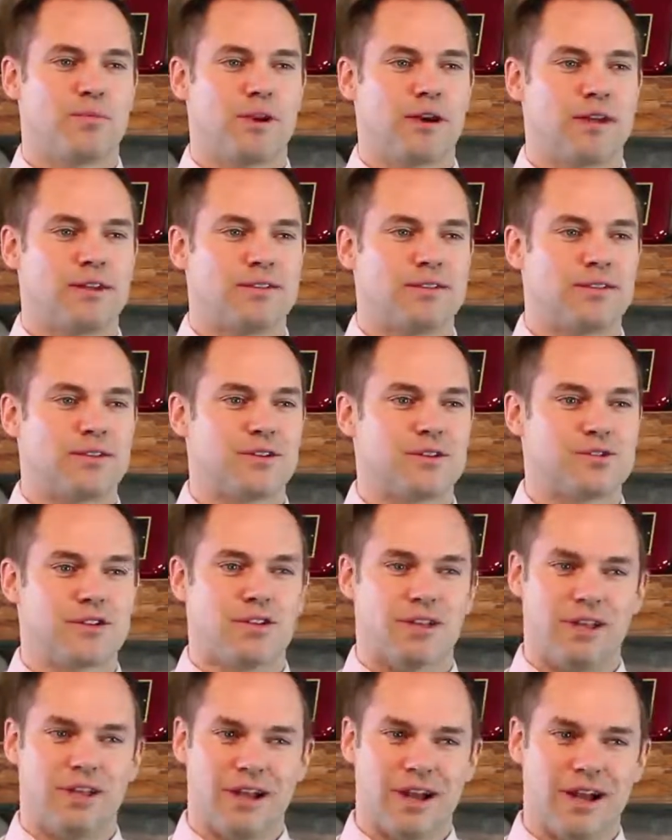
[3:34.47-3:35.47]
But there's
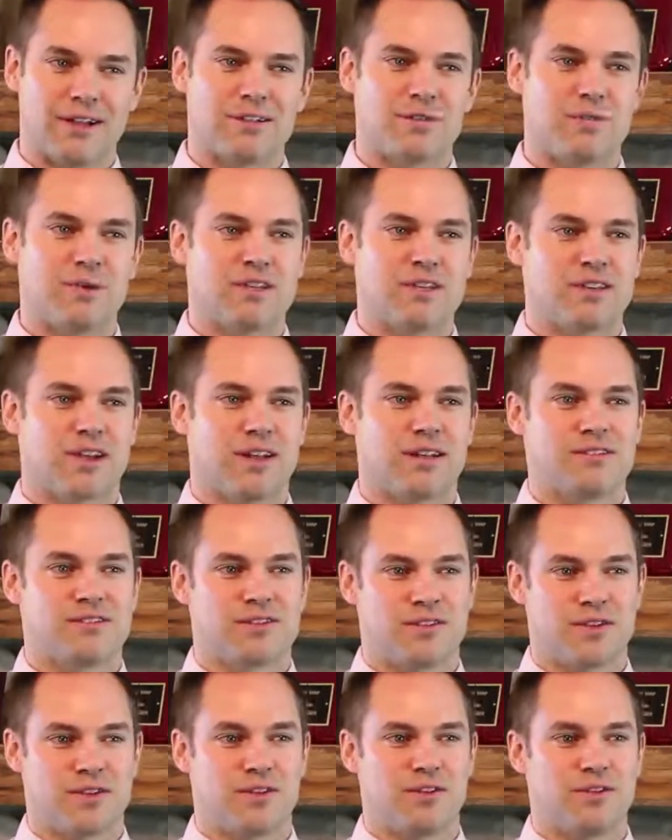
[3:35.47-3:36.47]
a lot to be said
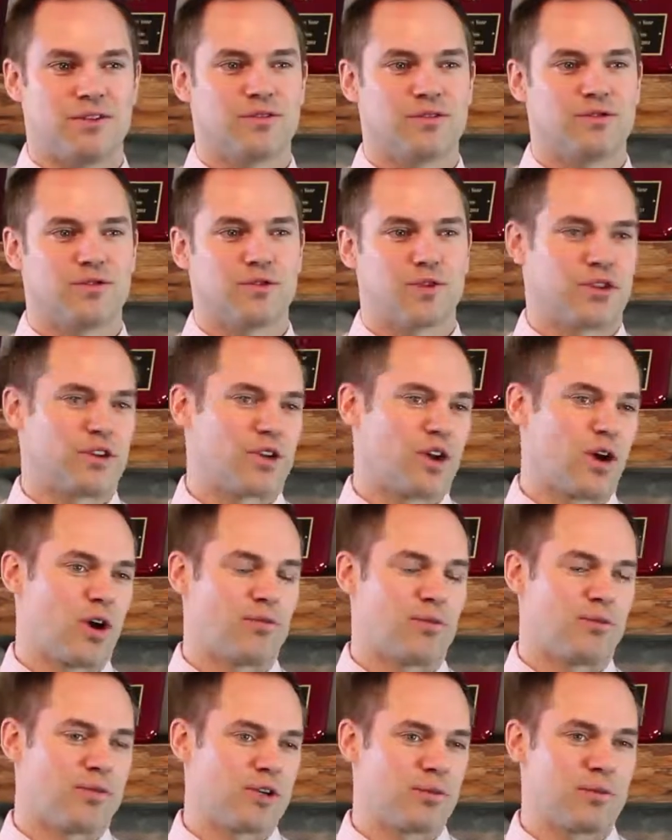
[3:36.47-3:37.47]
still for the
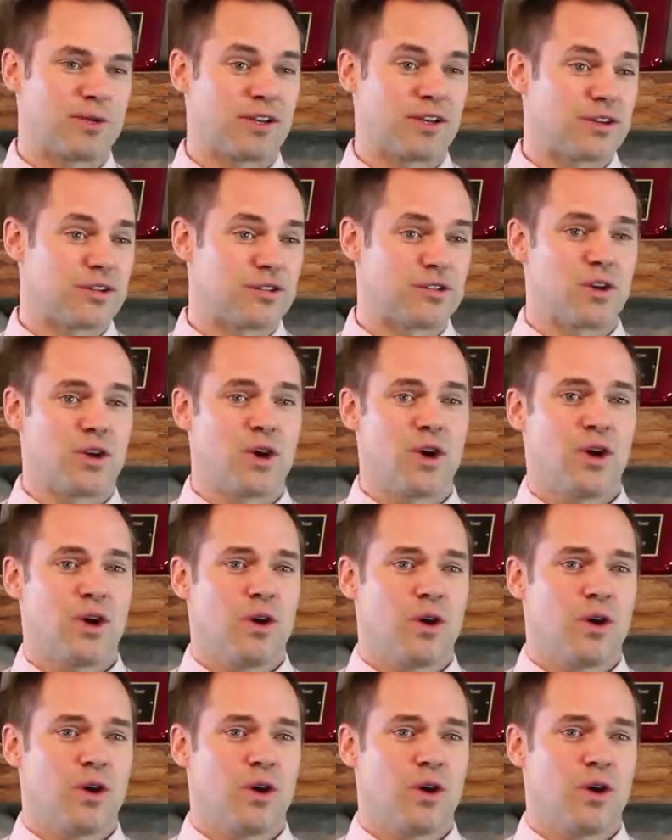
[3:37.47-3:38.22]
curb appeal, because